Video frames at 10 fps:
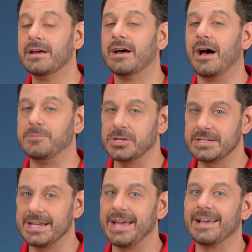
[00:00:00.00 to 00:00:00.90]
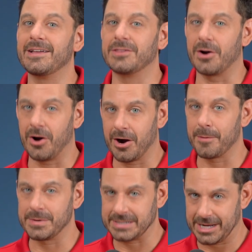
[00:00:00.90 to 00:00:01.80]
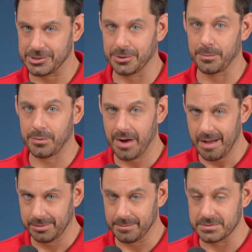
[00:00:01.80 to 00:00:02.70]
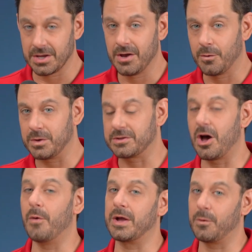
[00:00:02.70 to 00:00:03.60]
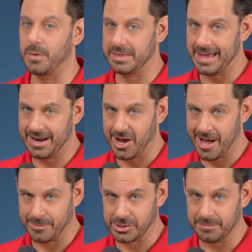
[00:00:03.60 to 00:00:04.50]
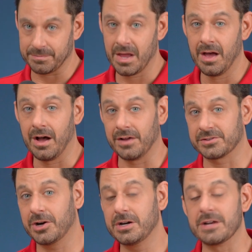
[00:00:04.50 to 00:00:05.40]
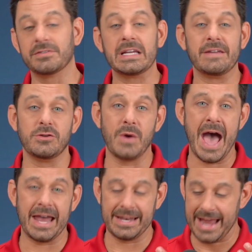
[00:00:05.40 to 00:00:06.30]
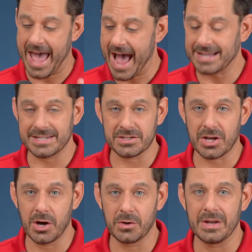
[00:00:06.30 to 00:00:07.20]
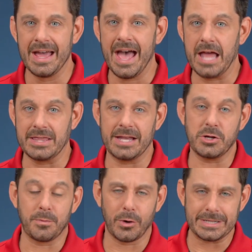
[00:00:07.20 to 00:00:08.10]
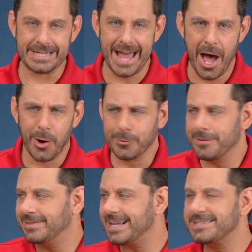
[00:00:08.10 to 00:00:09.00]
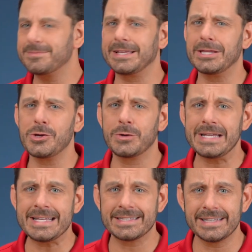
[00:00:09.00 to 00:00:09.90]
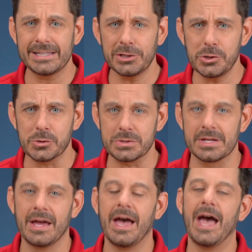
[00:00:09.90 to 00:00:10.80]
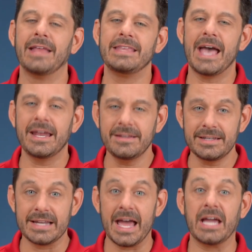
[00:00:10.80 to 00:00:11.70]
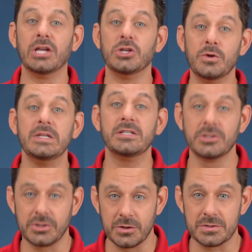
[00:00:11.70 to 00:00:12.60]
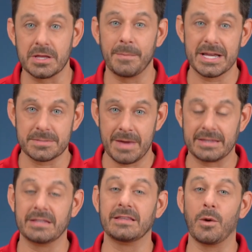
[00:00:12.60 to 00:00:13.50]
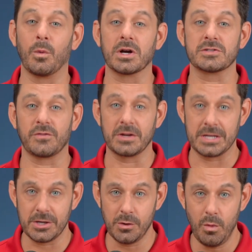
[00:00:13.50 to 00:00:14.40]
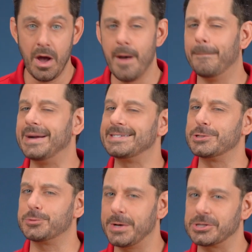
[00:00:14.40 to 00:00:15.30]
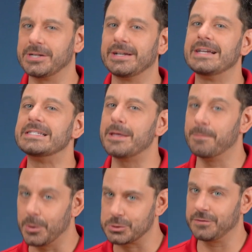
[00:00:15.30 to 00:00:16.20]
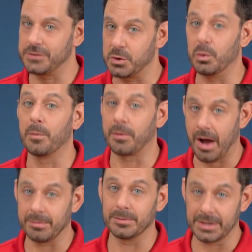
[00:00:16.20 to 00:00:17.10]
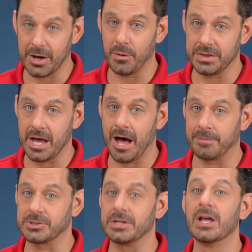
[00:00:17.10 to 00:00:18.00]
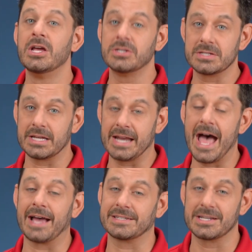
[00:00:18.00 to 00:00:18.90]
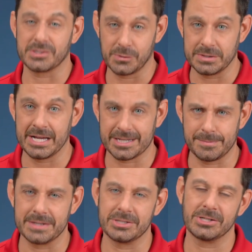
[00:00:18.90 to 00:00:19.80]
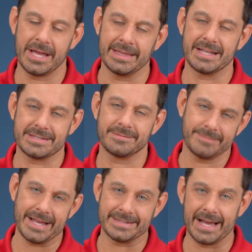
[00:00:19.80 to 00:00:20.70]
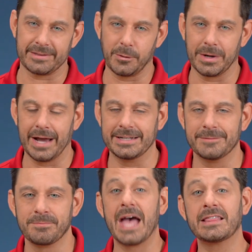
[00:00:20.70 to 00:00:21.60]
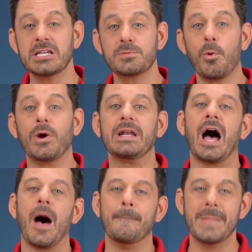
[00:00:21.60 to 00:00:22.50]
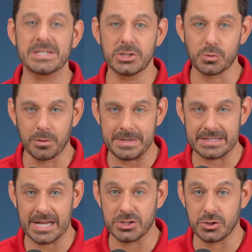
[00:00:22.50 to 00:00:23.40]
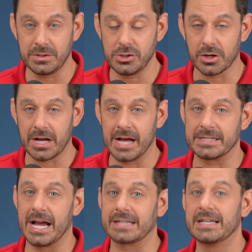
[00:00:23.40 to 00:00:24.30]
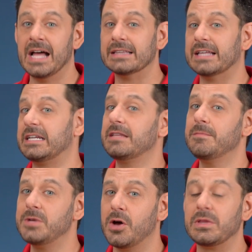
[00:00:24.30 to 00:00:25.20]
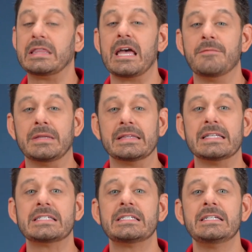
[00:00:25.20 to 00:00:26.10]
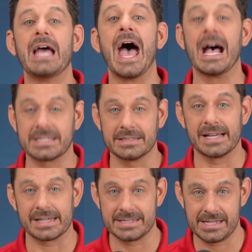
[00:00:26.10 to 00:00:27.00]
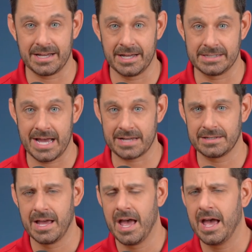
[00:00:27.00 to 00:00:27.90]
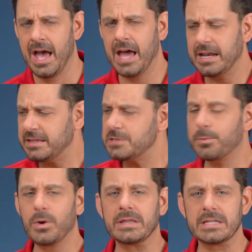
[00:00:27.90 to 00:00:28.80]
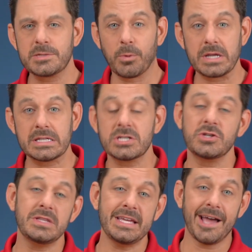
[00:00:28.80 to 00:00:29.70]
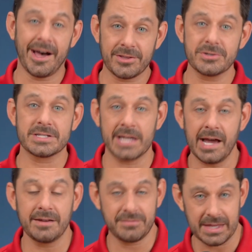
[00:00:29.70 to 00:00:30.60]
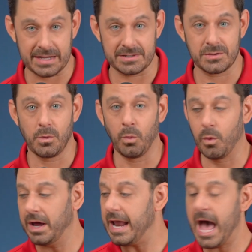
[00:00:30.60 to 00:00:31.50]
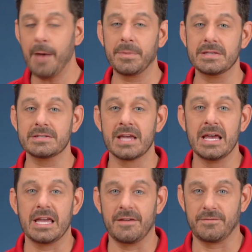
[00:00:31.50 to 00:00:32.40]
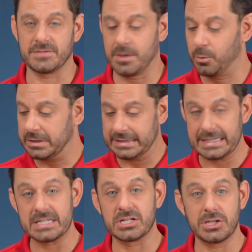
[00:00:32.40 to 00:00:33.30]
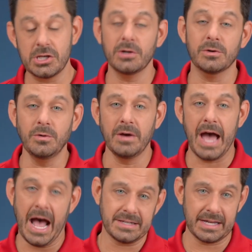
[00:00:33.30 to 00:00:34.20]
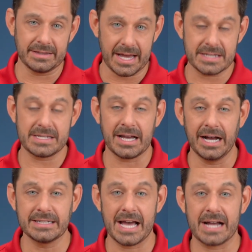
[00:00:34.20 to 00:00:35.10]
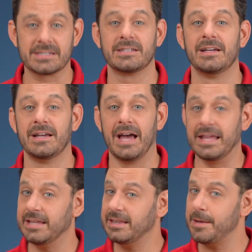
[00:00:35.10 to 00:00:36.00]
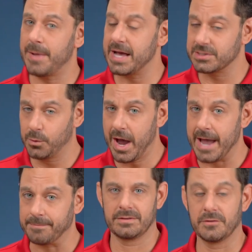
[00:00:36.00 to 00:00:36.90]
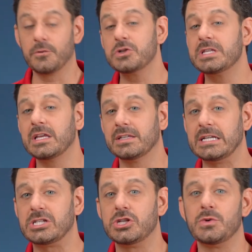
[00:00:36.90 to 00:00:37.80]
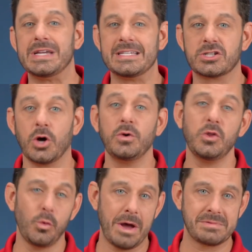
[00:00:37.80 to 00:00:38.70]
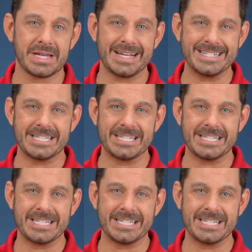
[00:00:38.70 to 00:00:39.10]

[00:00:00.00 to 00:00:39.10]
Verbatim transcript: I'm just saying there are potential problems with going with that option. Alternatively, if you add an access code and then you print it out, that's something that you could easily lose. At the end of the day, you need to choose the best method that works for you. My suspicion is that most of you will probably go with the option to send access through a text message, and that's exactly what I did. At this point, a message will be sent to your contact, letting them know that they have been listed as a legacy contact. And at this point, this brings us to the other side of things. What happens if someone lists you as a legacy contact and then they pass away? The first thing you'll need to do is go to the website